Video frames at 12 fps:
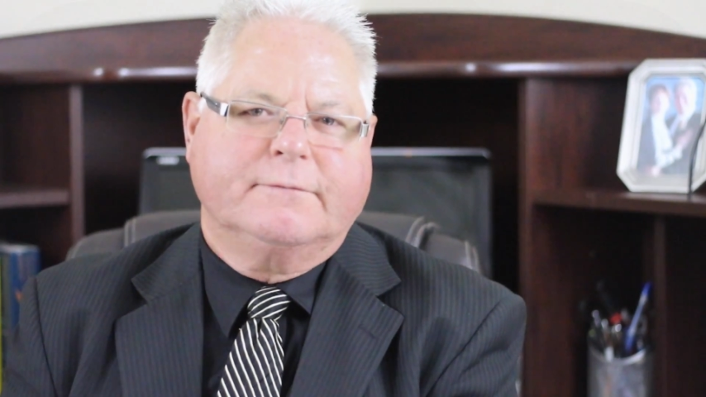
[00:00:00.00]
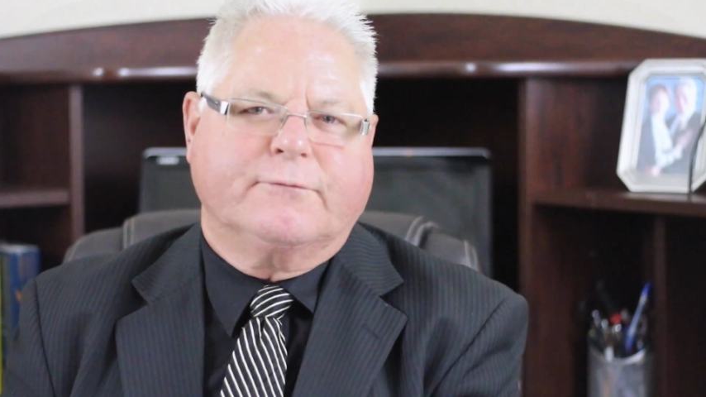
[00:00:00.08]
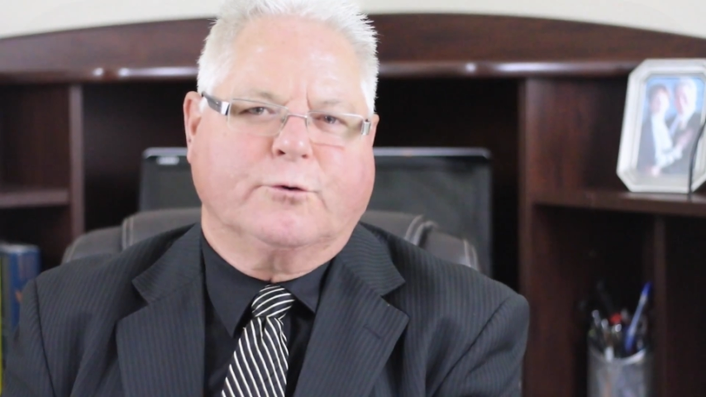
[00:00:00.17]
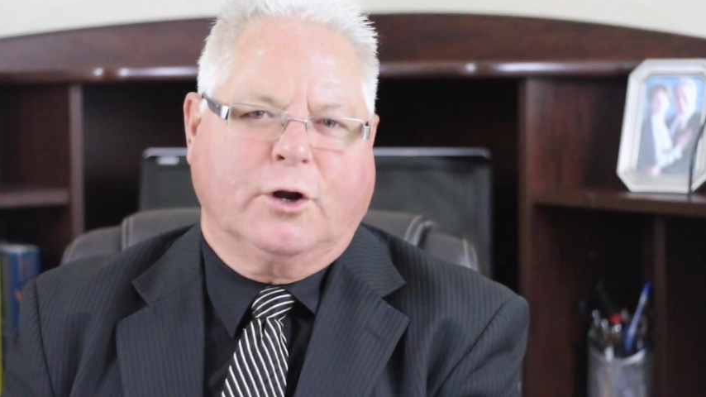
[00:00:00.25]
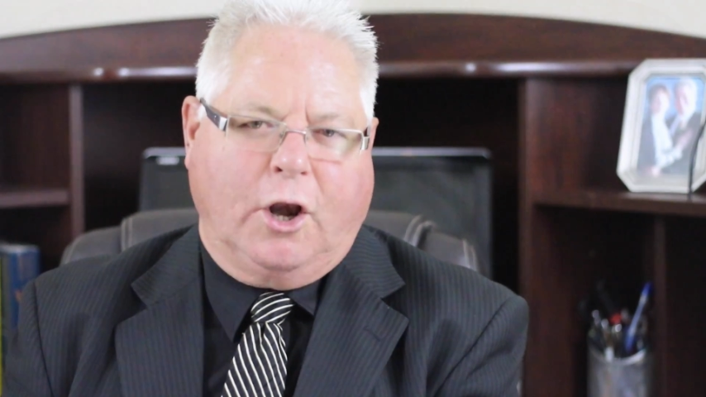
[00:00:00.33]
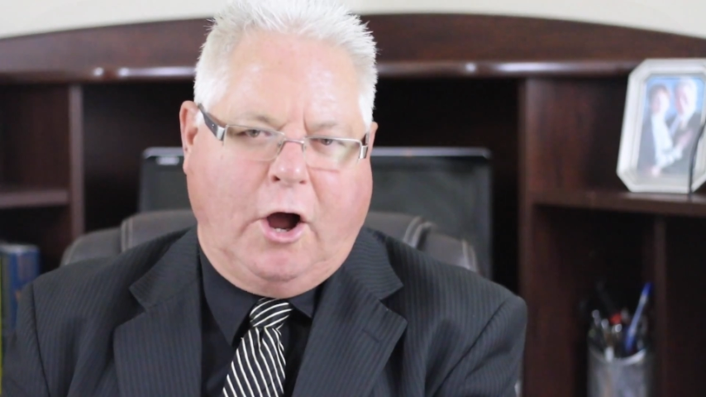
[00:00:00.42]

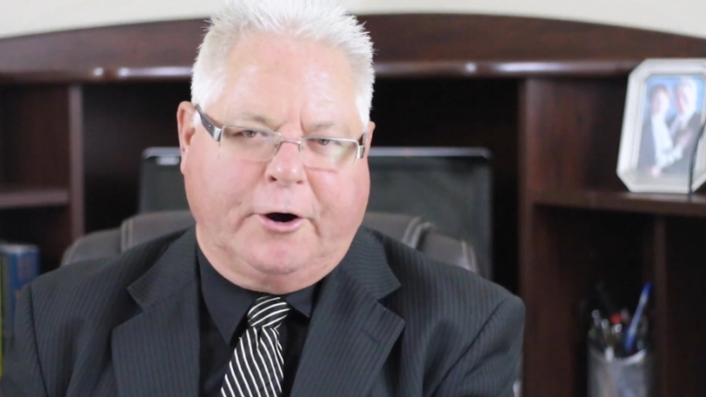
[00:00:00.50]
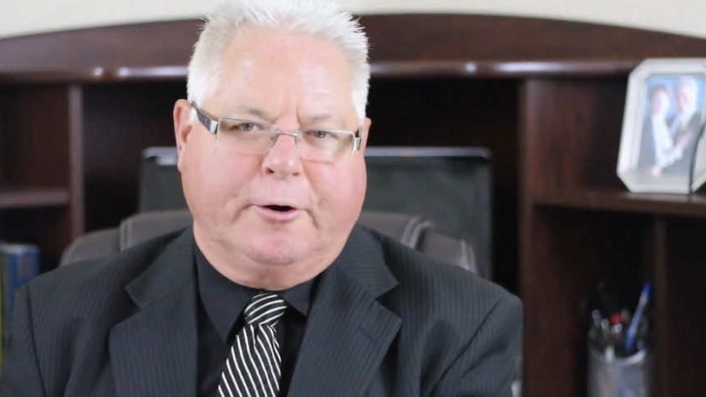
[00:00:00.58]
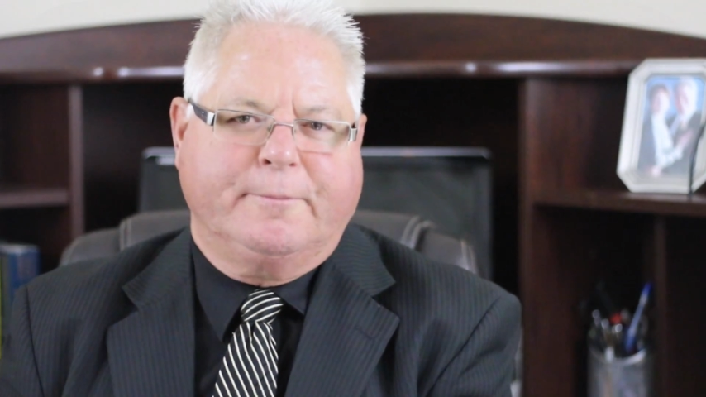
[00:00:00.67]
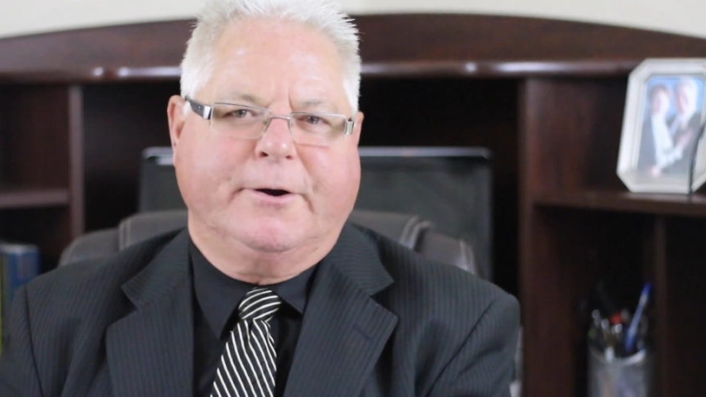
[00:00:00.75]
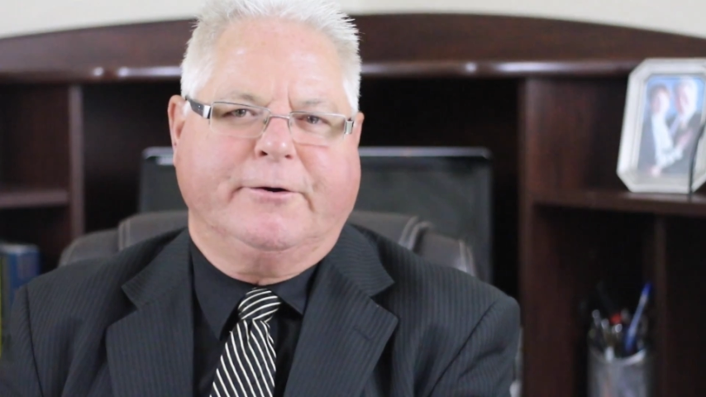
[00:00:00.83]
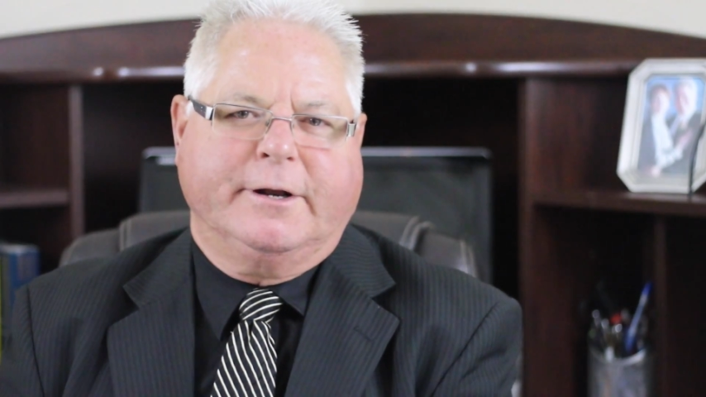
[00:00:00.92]
for a
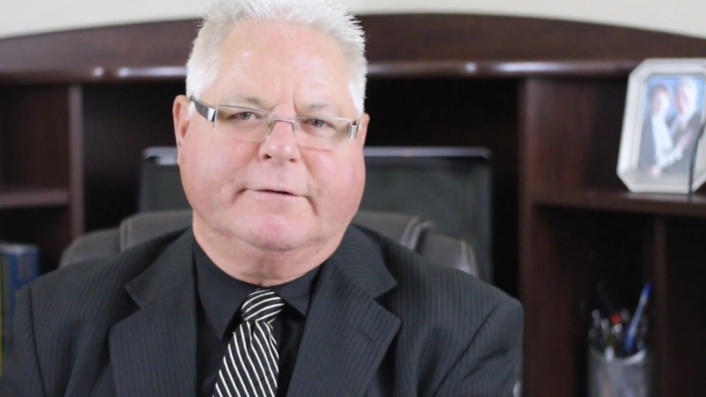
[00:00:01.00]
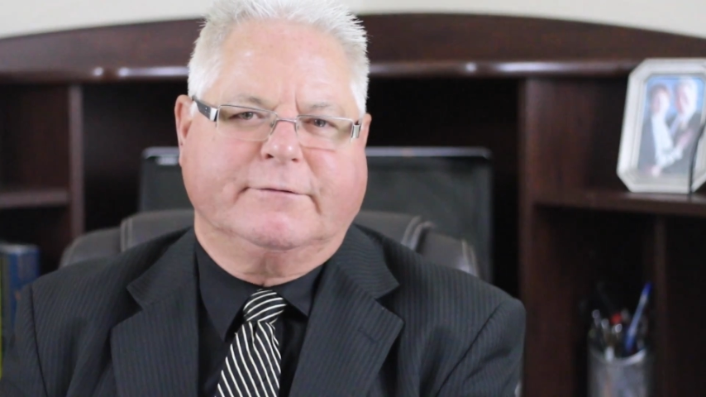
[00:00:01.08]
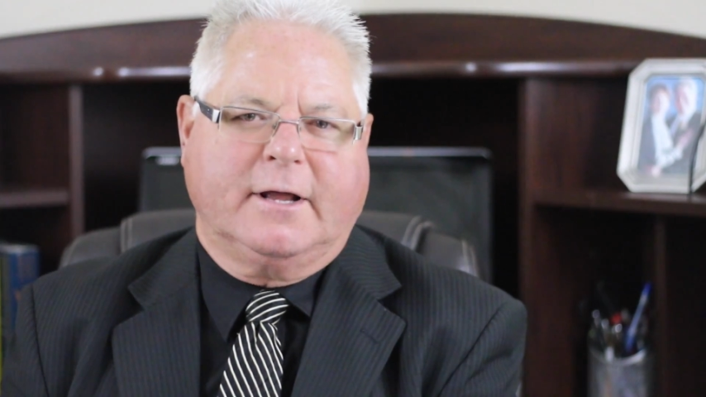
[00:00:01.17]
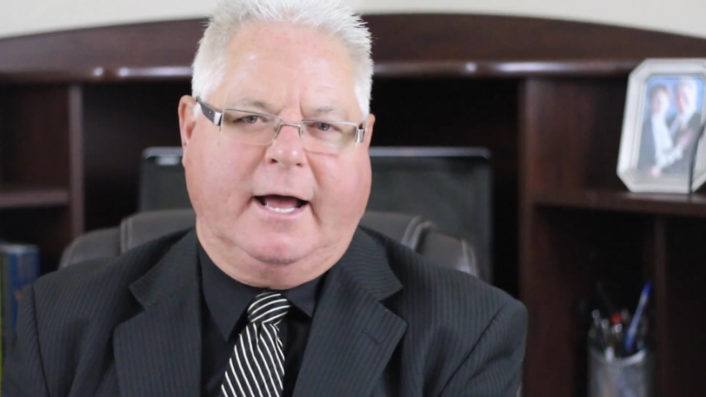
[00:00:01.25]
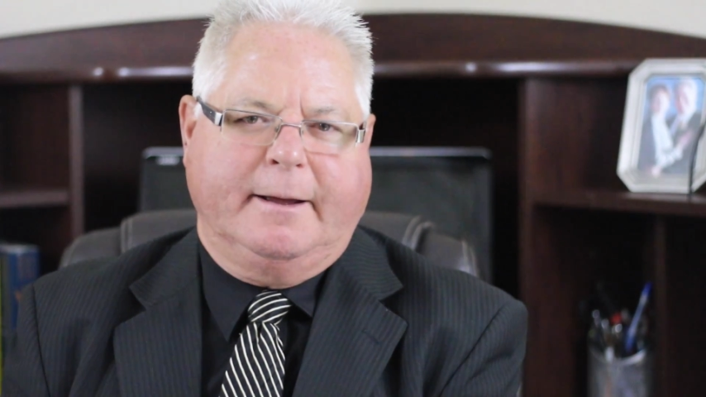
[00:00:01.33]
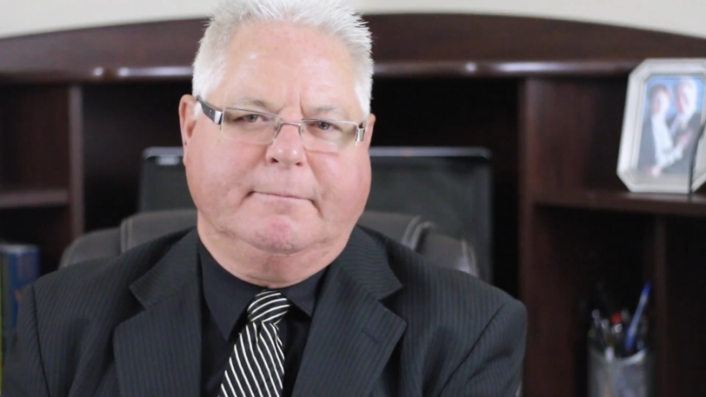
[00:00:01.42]
longer period
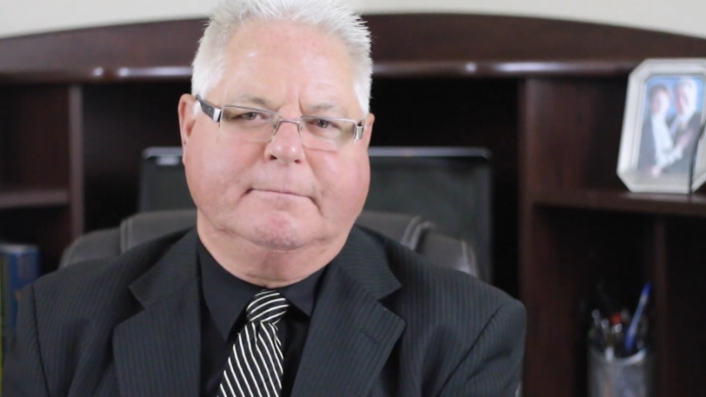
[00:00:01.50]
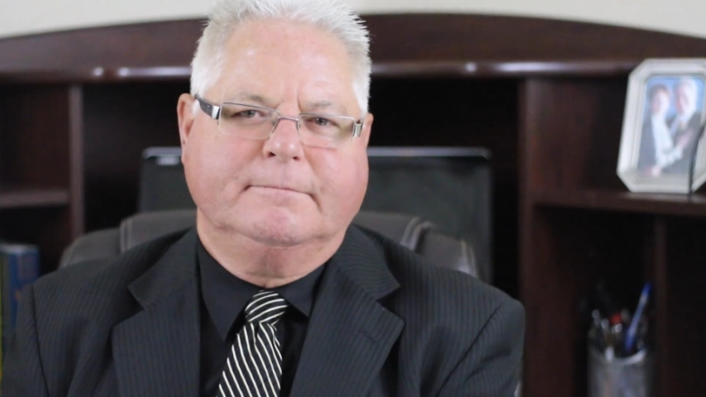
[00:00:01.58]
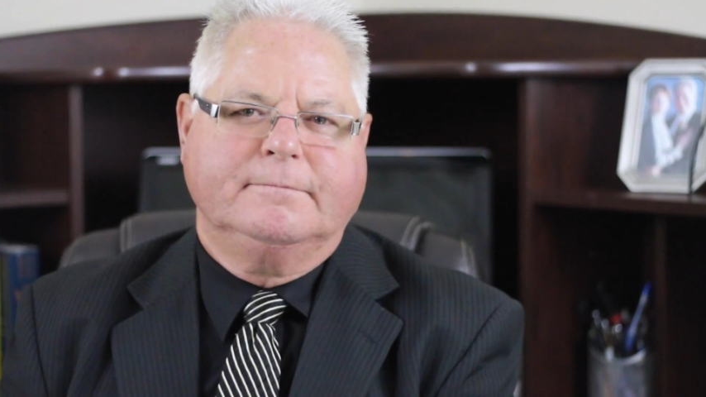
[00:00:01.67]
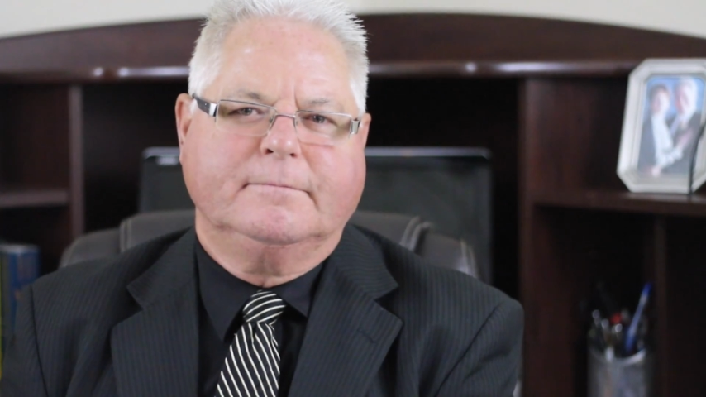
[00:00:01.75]
of time,